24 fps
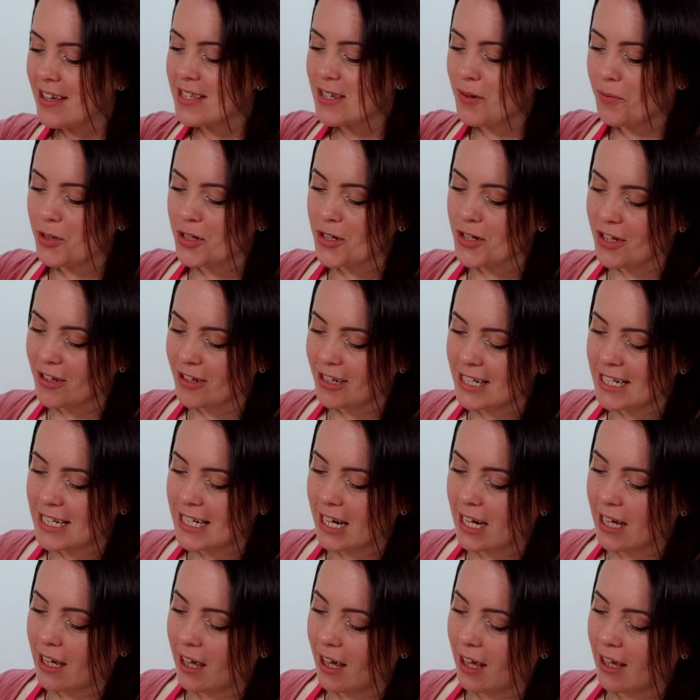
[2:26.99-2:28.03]
So we're just gonna
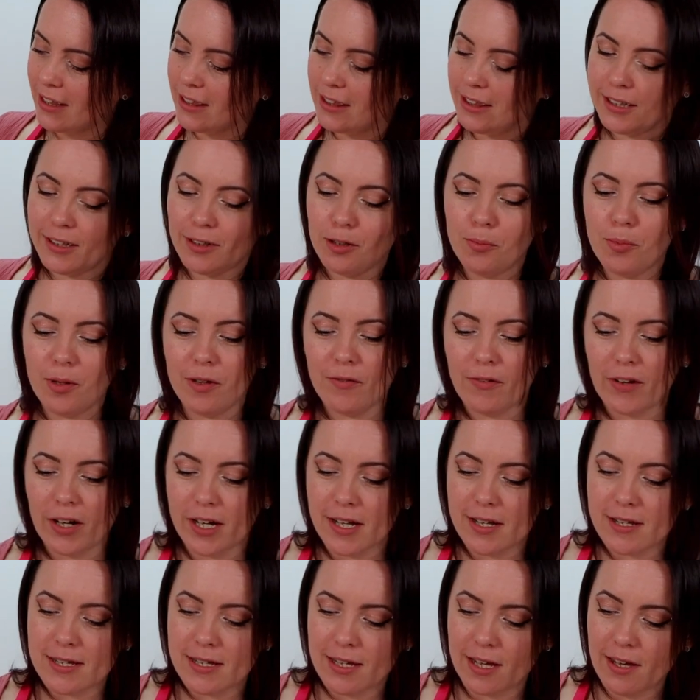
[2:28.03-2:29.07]
take a little bit of
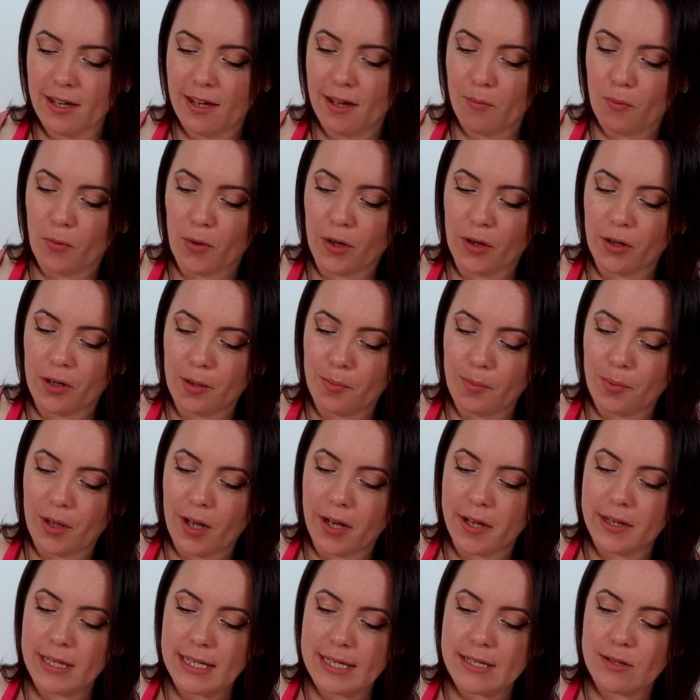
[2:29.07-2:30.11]
icing and we're gonna
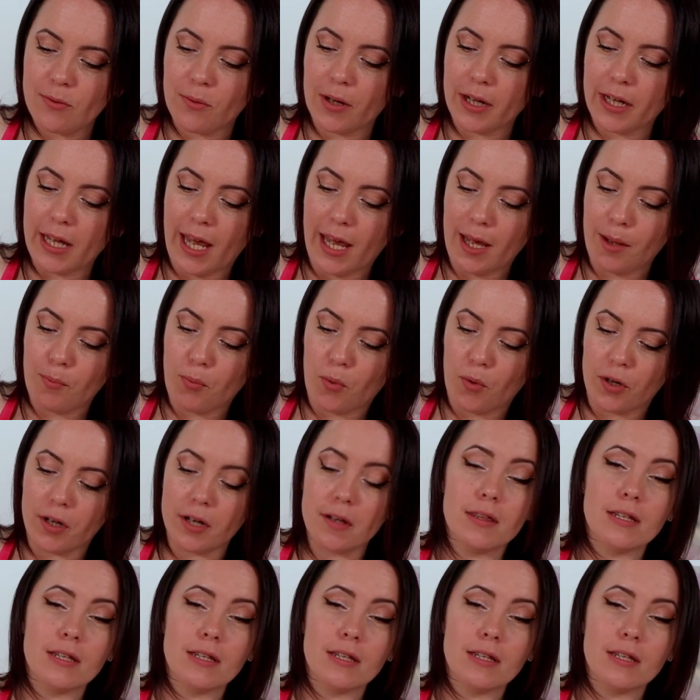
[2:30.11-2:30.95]
apply this to our cake board.